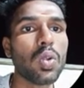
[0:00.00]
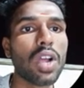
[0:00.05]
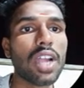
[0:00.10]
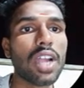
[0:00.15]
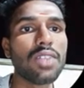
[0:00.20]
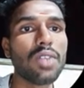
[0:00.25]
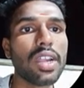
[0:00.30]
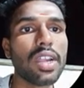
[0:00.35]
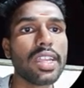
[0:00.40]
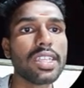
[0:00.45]

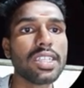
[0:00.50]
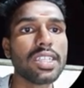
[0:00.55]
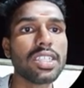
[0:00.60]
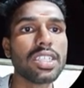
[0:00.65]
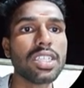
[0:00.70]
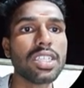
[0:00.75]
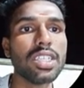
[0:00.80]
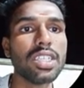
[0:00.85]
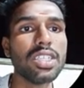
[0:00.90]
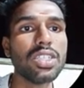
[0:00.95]

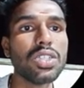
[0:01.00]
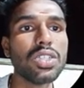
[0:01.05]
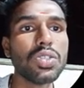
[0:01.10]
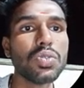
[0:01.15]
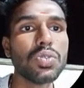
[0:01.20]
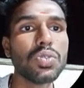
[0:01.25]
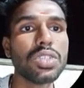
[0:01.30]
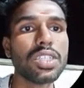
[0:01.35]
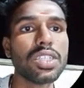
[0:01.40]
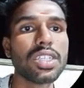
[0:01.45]
Advantages: easy
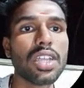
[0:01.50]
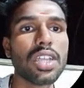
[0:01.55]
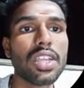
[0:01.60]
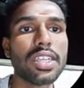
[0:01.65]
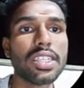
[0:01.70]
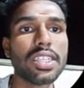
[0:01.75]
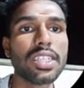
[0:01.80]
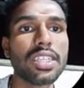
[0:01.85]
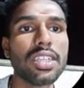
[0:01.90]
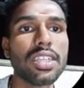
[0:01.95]
to
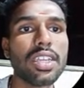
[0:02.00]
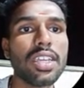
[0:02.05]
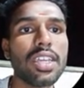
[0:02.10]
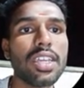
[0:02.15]
installation.